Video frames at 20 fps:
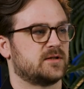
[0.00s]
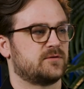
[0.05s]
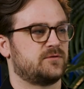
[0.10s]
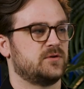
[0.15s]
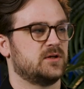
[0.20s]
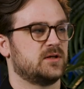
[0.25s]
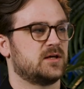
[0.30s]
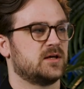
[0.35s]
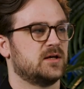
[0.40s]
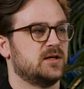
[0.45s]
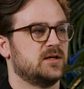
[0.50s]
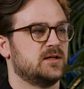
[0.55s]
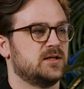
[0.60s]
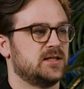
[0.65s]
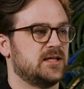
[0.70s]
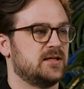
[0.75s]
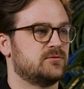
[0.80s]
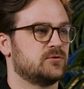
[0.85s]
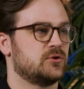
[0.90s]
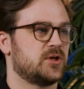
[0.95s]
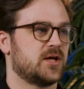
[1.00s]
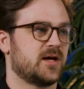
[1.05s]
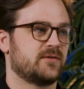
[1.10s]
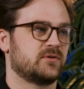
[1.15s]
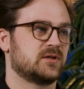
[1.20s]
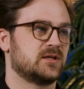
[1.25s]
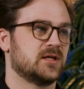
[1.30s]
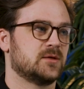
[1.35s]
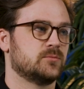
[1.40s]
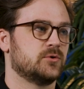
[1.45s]
I feel like even though you have a
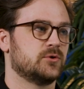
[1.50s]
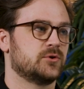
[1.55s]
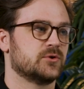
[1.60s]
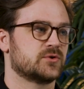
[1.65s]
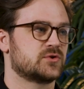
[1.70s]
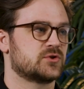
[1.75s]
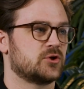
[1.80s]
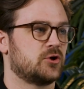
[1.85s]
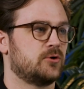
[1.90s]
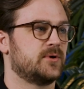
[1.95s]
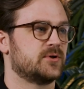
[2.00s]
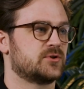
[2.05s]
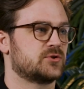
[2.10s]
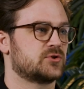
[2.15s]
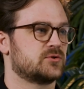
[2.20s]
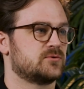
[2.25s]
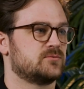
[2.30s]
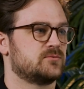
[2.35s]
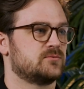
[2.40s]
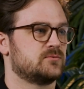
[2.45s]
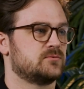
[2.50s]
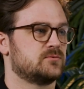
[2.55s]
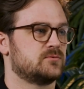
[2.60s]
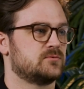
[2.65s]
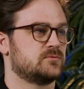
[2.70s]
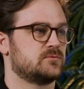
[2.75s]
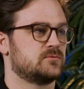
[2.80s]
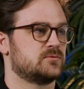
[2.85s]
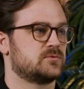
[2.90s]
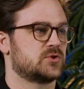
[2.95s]
gimbal, there's so much
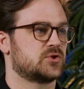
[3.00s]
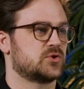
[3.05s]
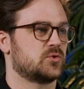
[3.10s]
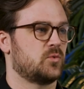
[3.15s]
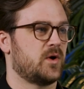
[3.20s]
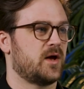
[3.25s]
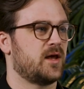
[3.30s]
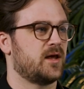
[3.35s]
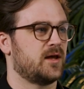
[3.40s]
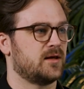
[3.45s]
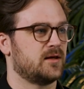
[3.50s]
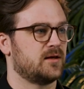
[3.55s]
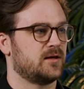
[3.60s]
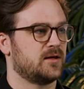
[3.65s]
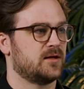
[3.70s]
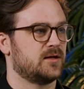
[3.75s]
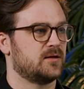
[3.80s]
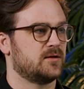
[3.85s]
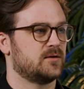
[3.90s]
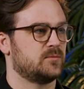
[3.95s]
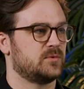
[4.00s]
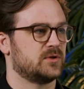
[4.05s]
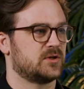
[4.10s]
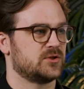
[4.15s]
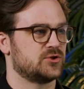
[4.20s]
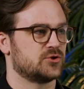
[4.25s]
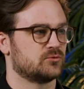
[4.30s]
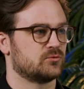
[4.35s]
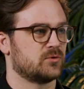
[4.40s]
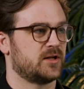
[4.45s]
sway
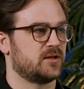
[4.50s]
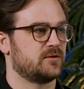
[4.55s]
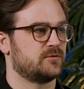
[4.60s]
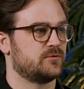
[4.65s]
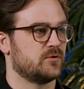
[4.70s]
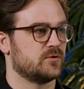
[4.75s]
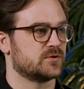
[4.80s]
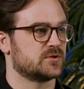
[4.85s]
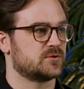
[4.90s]
because you're running full